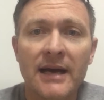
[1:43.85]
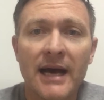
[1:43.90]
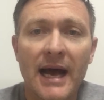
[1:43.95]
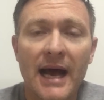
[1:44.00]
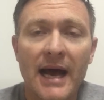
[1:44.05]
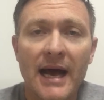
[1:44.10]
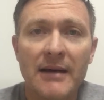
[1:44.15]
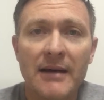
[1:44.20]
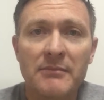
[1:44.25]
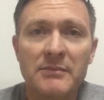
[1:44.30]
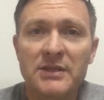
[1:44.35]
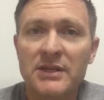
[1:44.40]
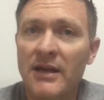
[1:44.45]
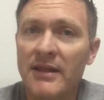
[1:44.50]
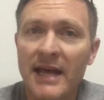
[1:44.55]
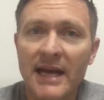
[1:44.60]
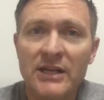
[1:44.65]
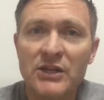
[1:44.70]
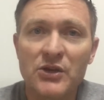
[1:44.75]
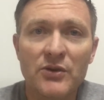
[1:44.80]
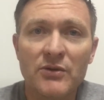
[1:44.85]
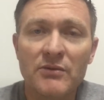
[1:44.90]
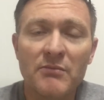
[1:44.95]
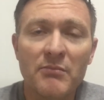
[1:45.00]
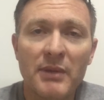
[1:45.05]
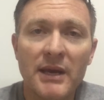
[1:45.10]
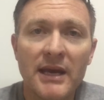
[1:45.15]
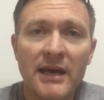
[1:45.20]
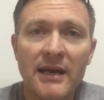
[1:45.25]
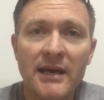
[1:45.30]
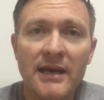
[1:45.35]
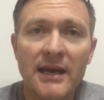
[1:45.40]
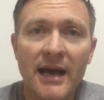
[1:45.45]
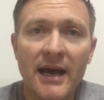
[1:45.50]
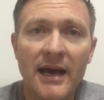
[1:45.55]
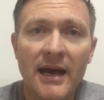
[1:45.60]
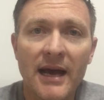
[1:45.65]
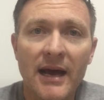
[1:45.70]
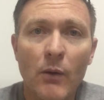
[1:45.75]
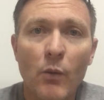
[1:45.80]
um, so that shouldn't be uh,
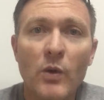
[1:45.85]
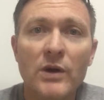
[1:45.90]
uh,